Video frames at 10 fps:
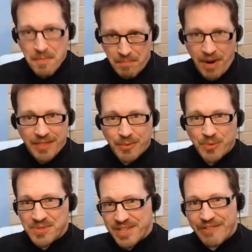Bind the
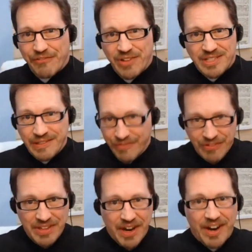wounds of the afflicted,
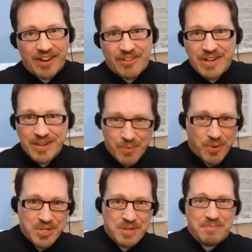feed the hungry,
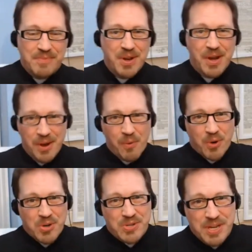worship
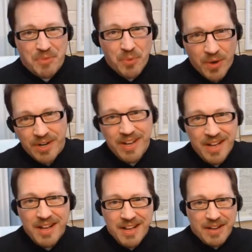the one,
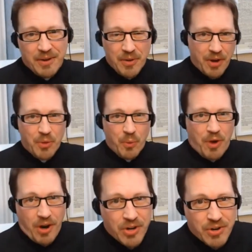
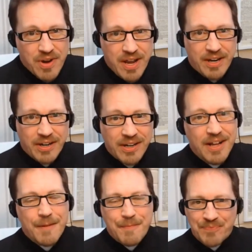our Creator.
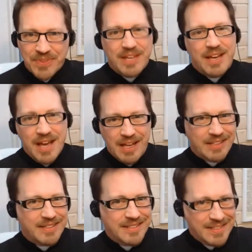And,